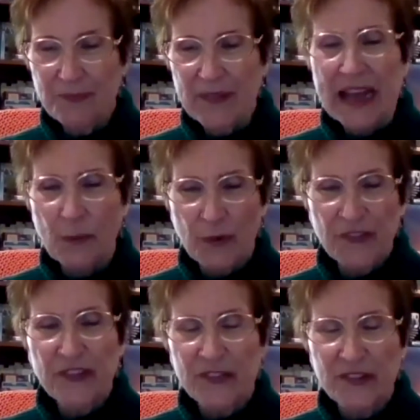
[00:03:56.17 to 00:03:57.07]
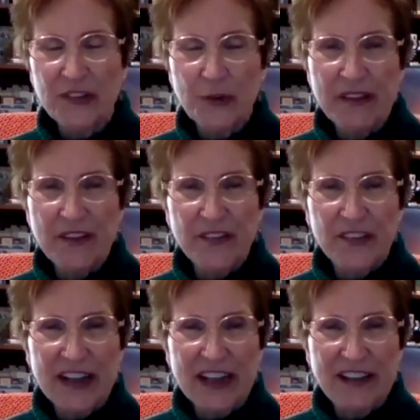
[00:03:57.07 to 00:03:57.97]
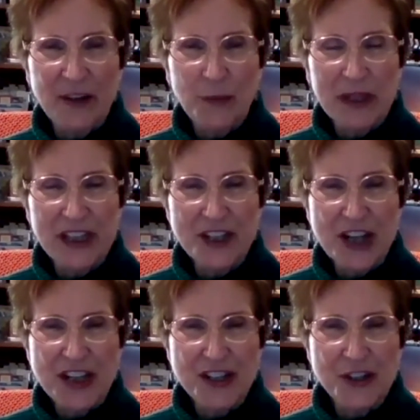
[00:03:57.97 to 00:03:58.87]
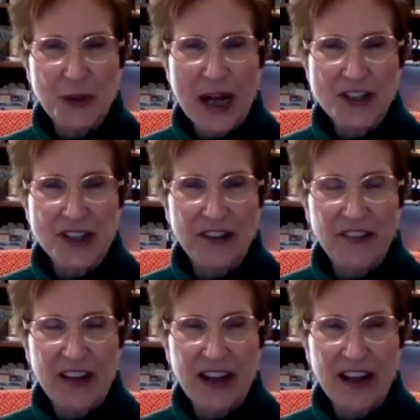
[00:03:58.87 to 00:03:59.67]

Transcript: And it was doing this study that really changed directions.